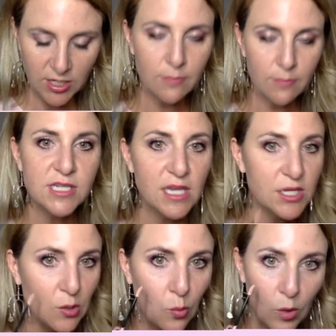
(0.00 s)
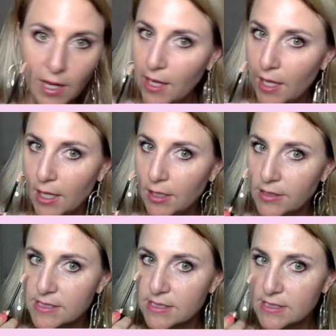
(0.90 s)
So I'm just gonna do
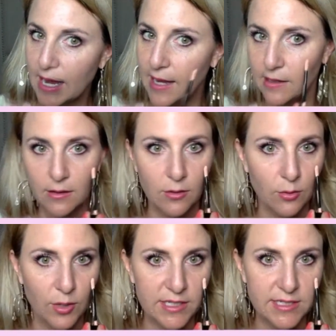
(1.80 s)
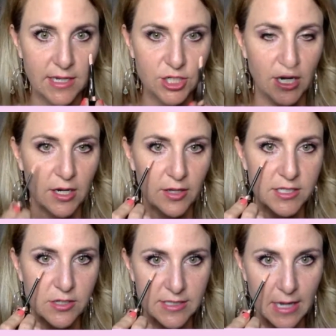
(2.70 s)
one side. What side should I do?
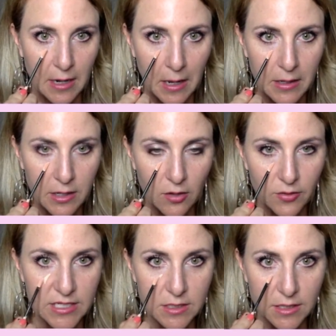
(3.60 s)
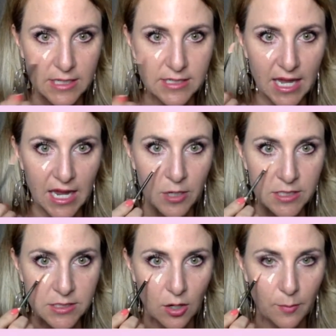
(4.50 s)
Let's do this side. Y'all, these, these
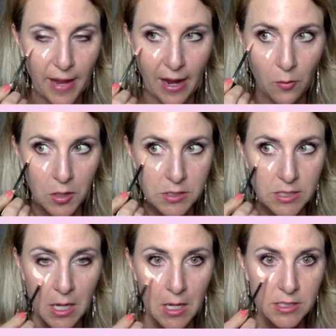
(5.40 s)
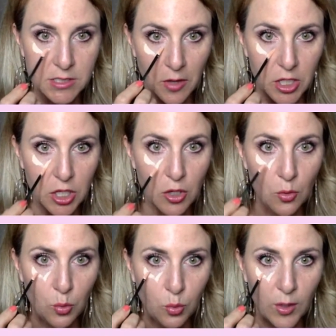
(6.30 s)
cameras are backwards. So like you
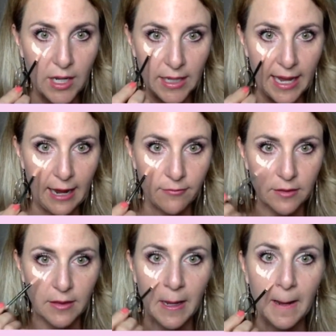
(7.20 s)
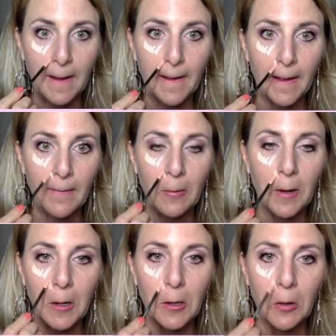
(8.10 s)
really have to think about
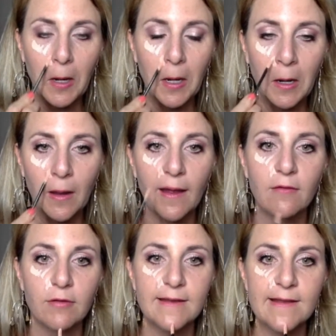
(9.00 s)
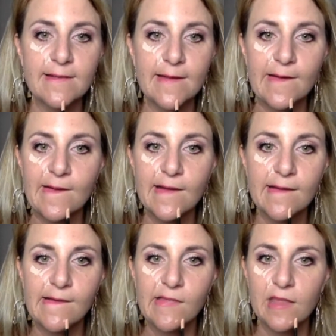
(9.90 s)
what you're doing. I have redness there
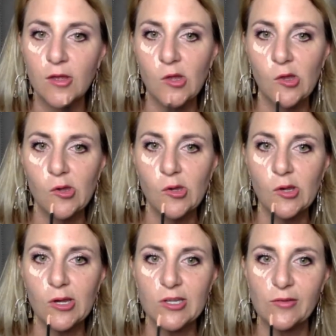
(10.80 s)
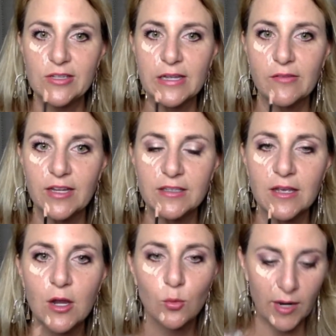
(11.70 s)
and then got to stay on this side of the face.
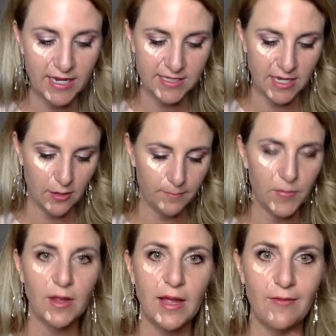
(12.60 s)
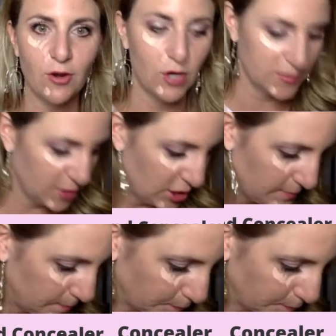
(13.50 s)
Redness there. Okay, I have it across my chin.